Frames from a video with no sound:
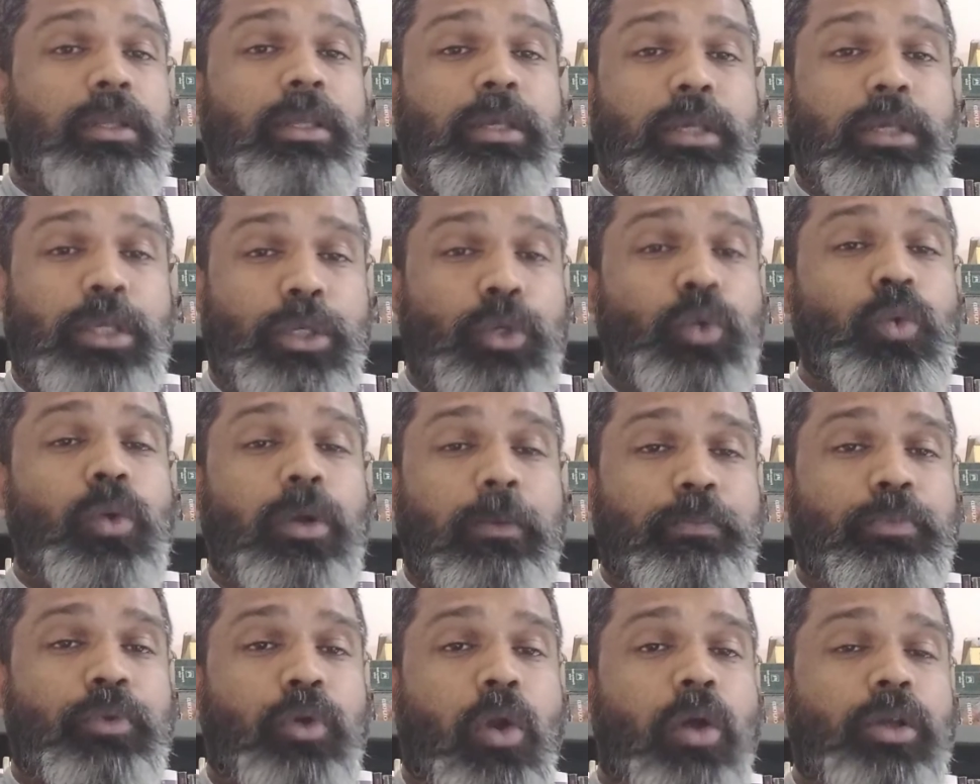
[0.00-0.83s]
you
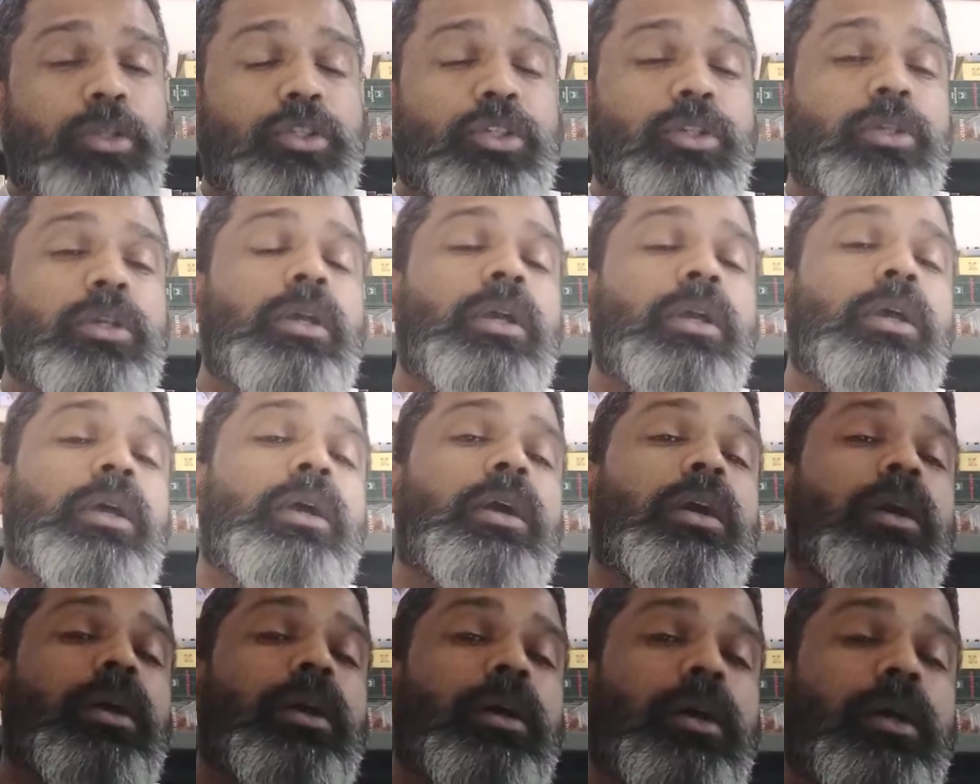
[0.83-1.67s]
approach
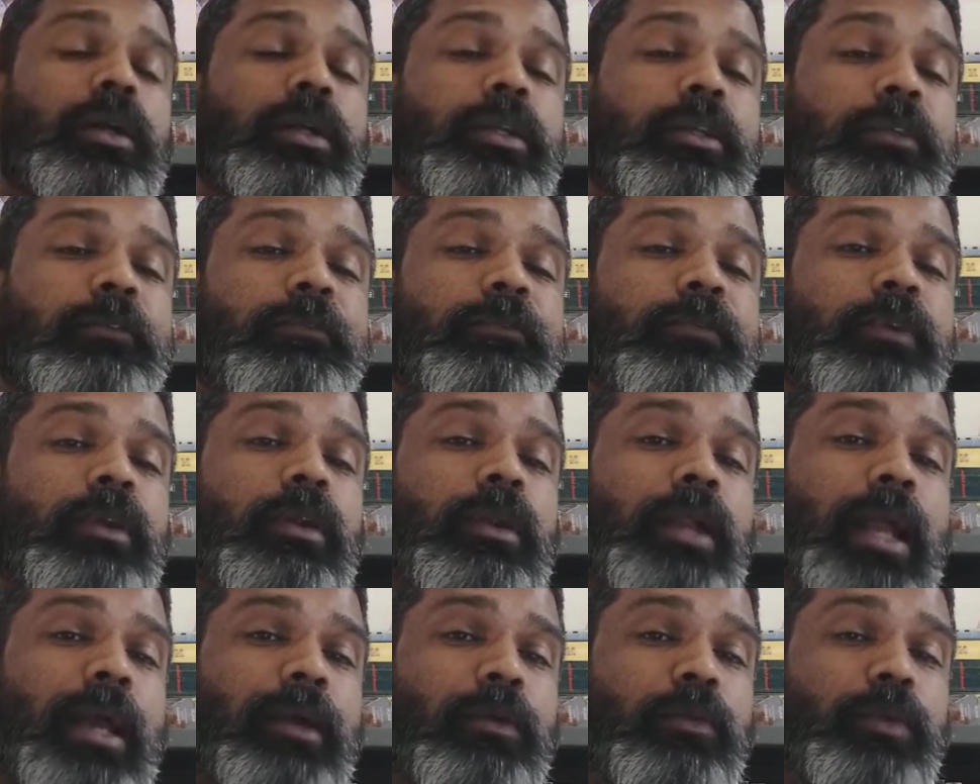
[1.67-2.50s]
a
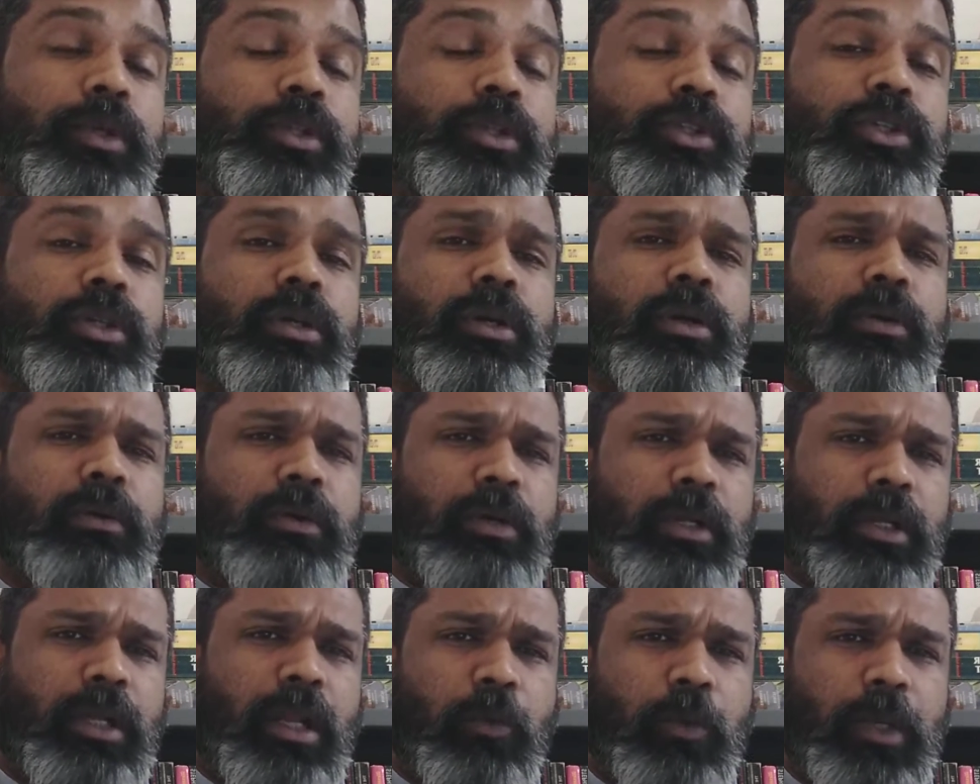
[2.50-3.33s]
different language.
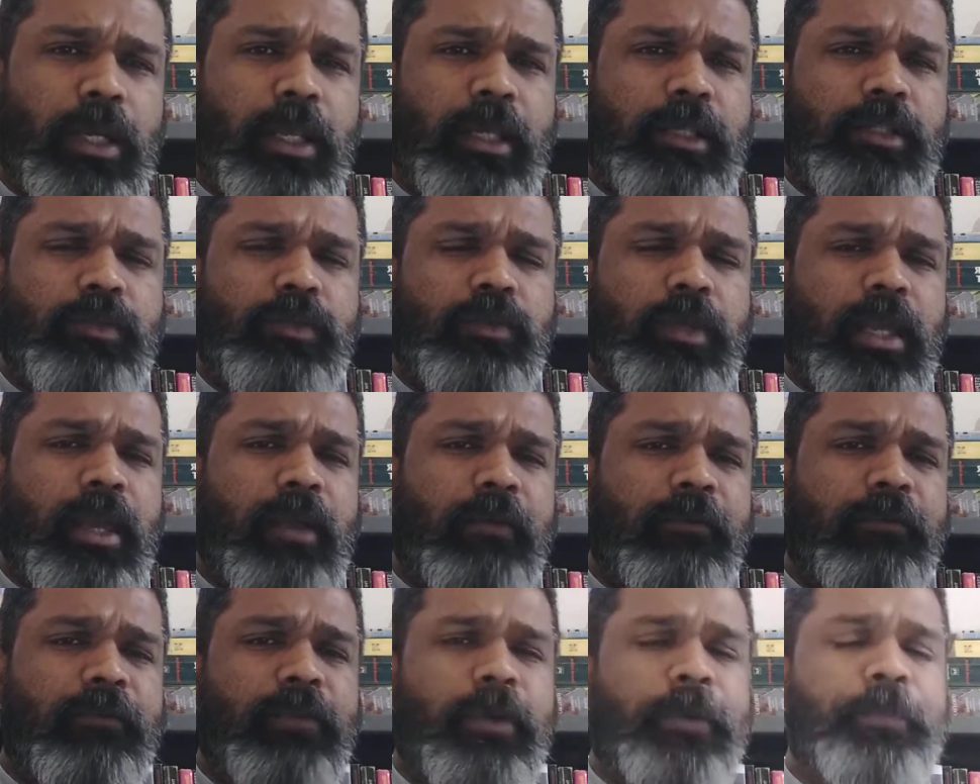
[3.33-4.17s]
Nowadays, we
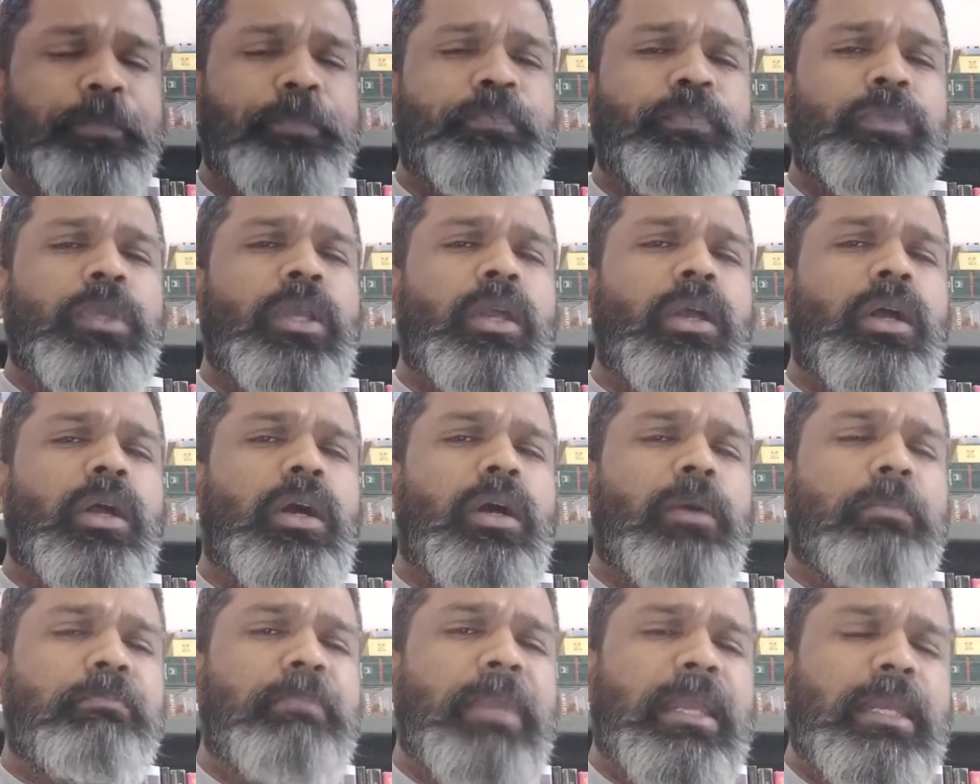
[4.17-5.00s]
have
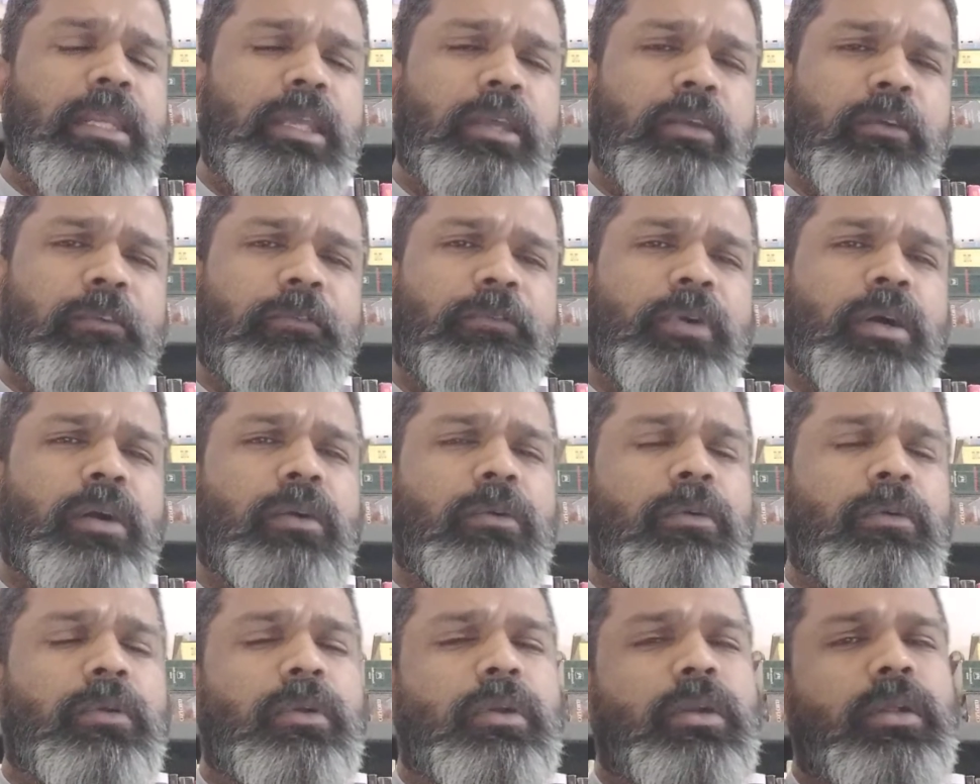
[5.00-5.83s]
many of
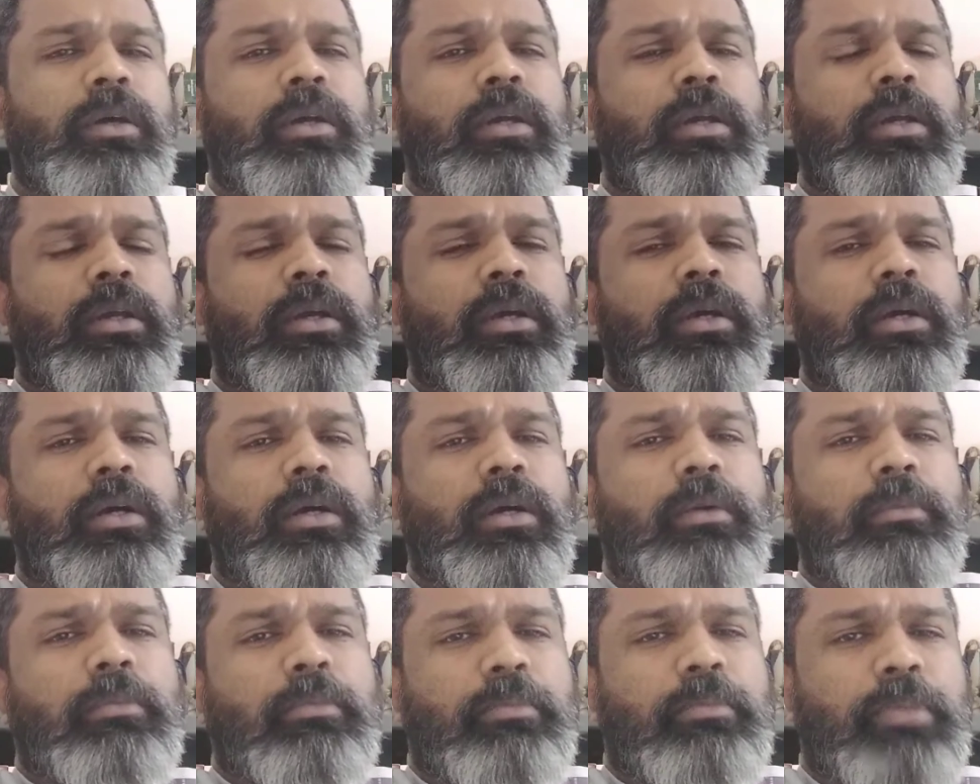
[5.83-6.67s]
our
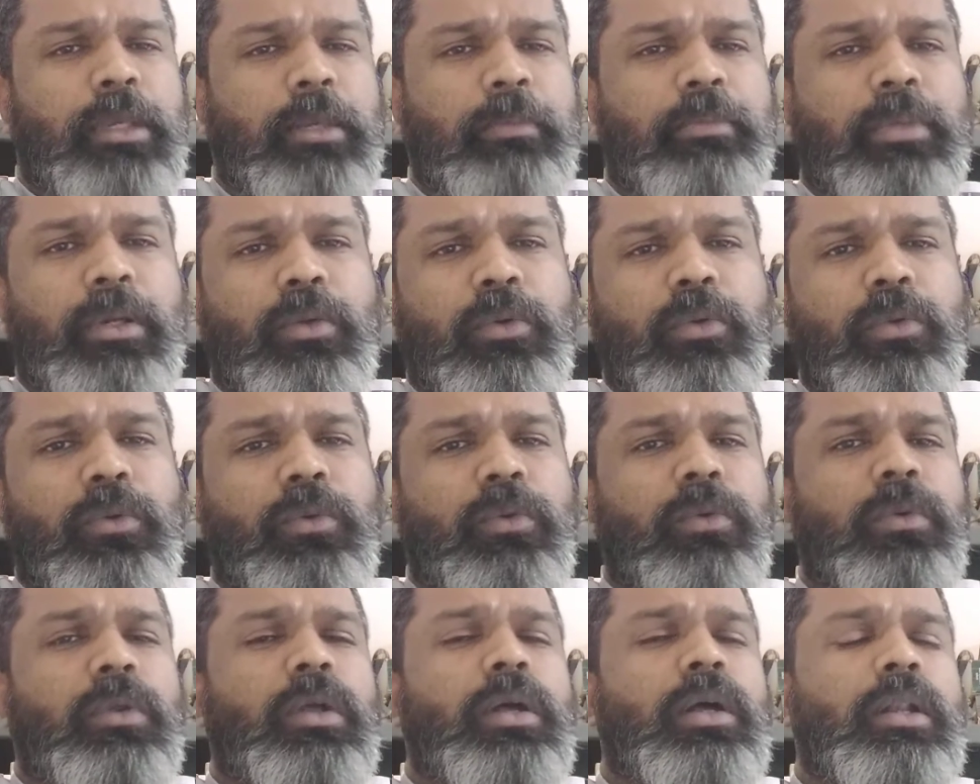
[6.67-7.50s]
people
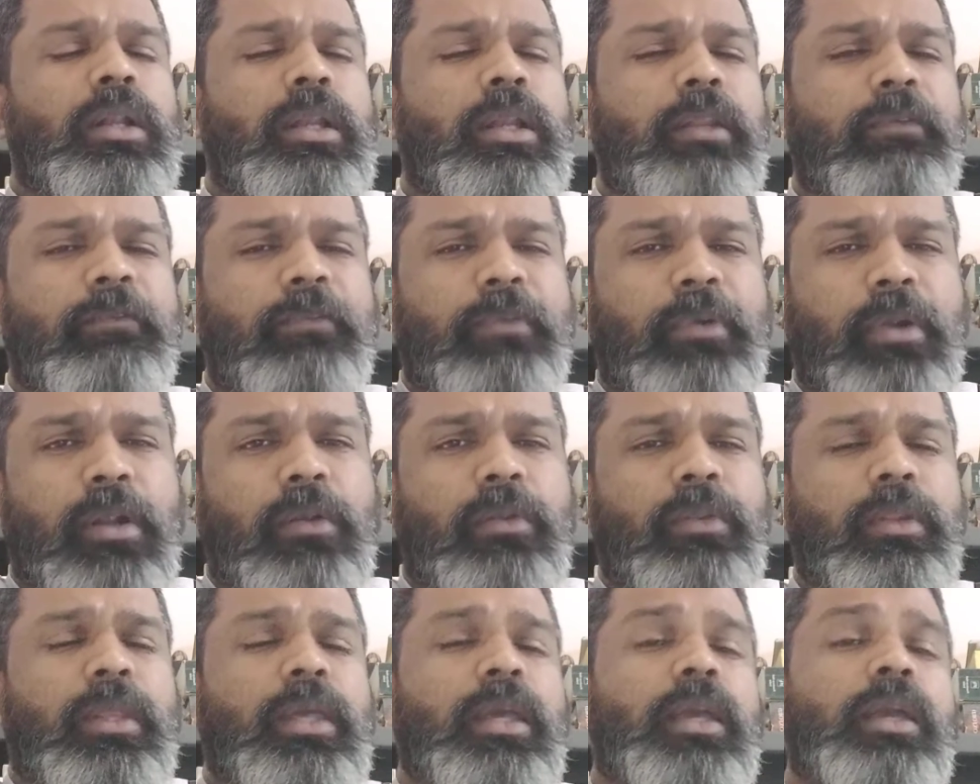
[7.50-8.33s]
who live
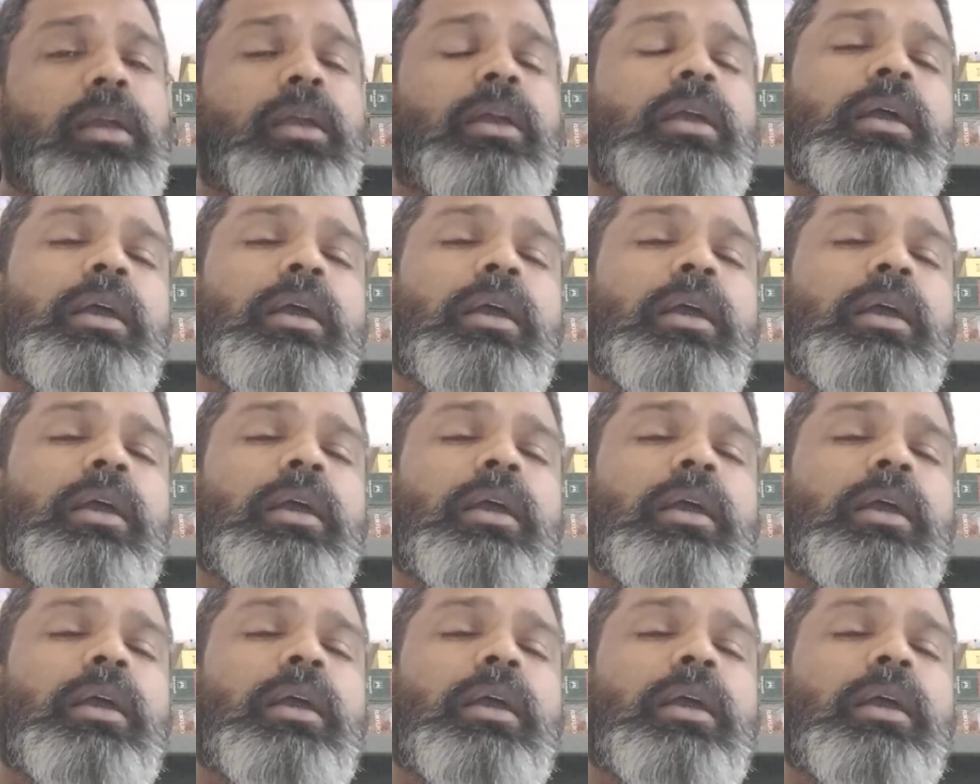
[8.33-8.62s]
around. They